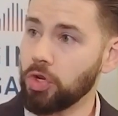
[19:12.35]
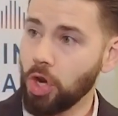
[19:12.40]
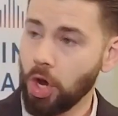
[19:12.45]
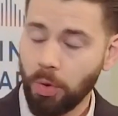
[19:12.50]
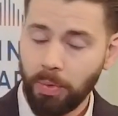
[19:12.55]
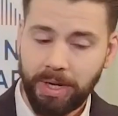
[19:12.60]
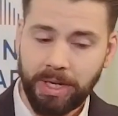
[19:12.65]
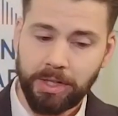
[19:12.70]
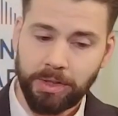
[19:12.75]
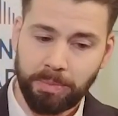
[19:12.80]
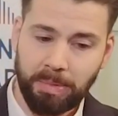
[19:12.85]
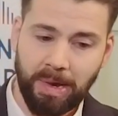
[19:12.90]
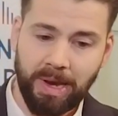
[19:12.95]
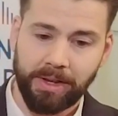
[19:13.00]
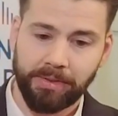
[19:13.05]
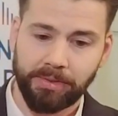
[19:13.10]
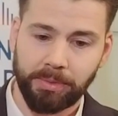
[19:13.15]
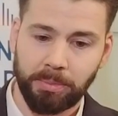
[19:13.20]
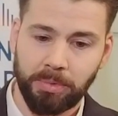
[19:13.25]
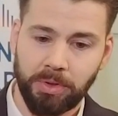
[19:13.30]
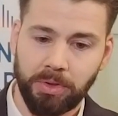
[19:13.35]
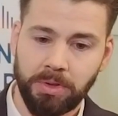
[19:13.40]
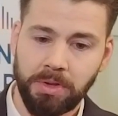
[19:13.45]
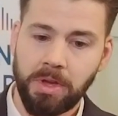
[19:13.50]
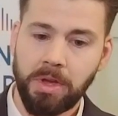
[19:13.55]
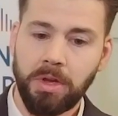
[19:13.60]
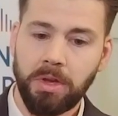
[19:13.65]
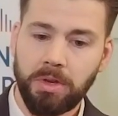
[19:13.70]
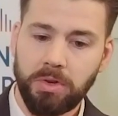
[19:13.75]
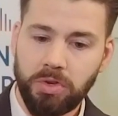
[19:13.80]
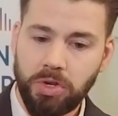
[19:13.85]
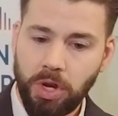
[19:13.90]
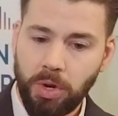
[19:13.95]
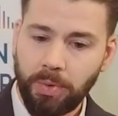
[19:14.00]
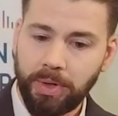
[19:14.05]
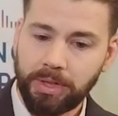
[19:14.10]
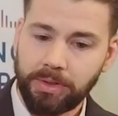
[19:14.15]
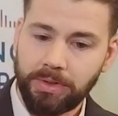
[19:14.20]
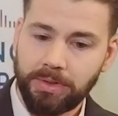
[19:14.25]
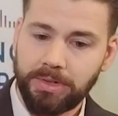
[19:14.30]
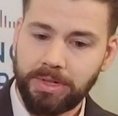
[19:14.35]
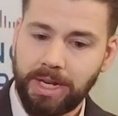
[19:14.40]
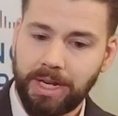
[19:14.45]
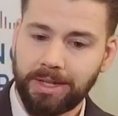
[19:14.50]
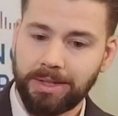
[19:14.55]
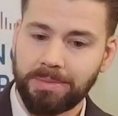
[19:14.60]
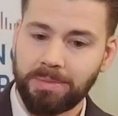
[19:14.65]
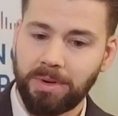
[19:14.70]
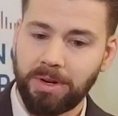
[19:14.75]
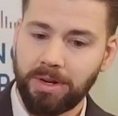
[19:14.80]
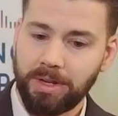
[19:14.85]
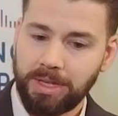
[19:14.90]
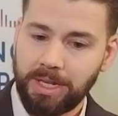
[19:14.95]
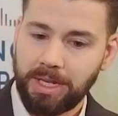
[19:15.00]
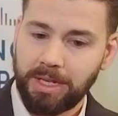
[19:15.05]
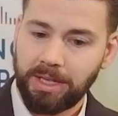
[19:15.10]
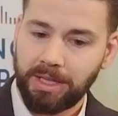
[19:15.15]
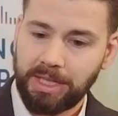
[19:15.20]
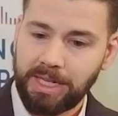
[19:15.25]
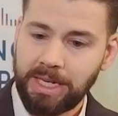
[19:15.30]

knowing it's possible, knowing there's an expert, and then